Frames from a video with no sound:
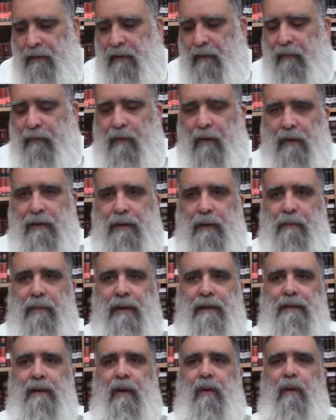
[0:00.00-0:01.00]
Of course, it
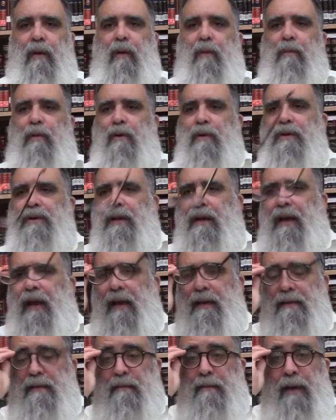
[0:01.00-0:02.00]
brings the whole abortion
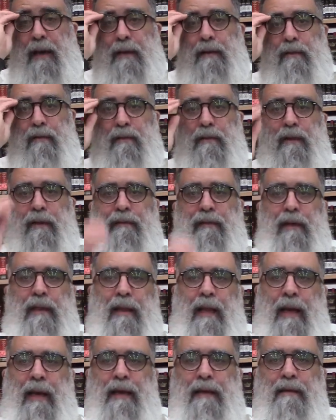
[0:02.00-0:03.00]
case back to a different
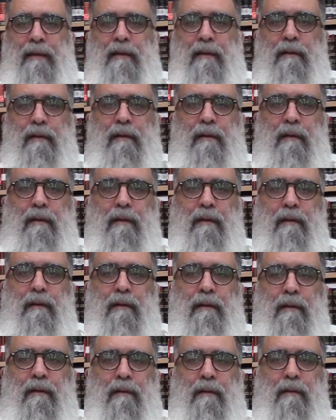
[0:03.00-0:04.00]
light,
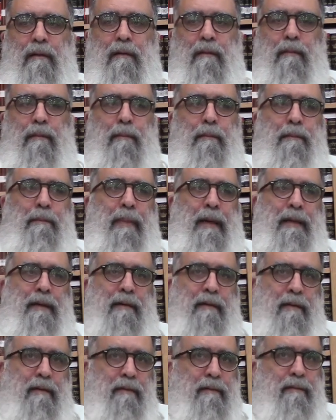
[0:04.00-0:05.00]

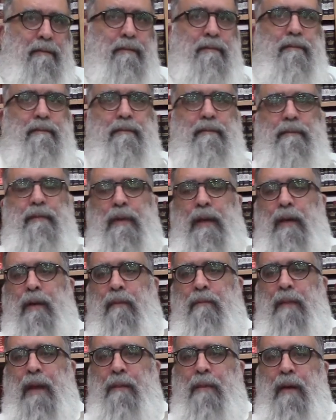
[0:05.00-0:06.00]
but you know,
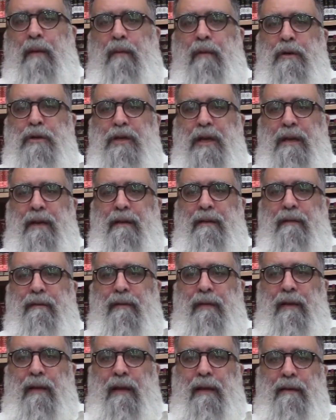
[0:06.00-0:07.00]
maybe it would shed a
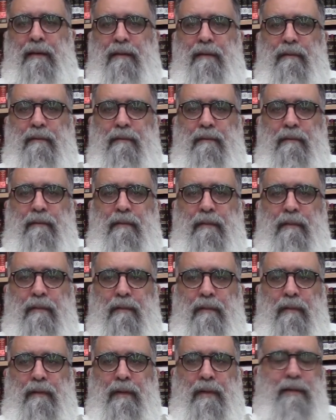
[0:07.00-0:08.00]
different light.
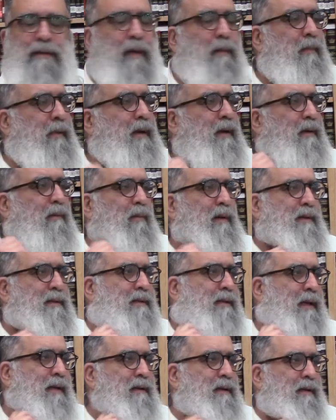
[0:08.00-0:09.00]
Somebody
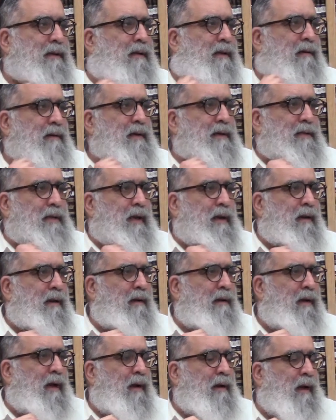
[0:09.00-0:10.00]
once said that there is
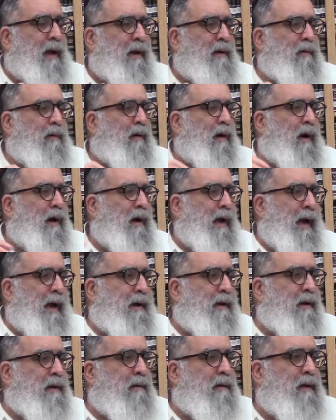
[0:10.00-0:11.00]
a, I don't know how
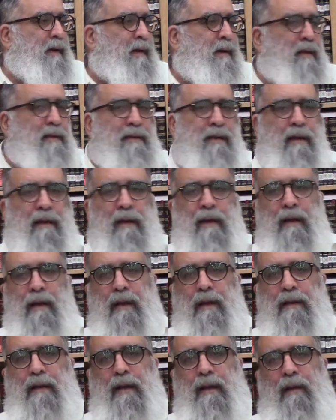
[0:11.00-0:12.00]
accurate it is,
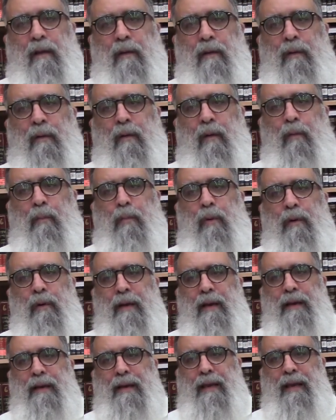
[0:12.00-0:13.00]
that on
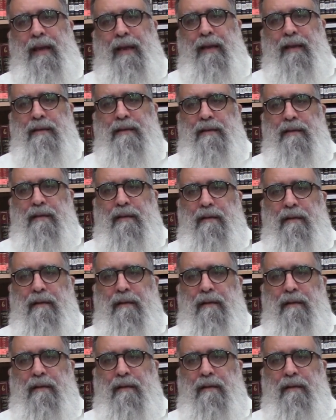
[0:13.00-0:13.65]
aborted kids,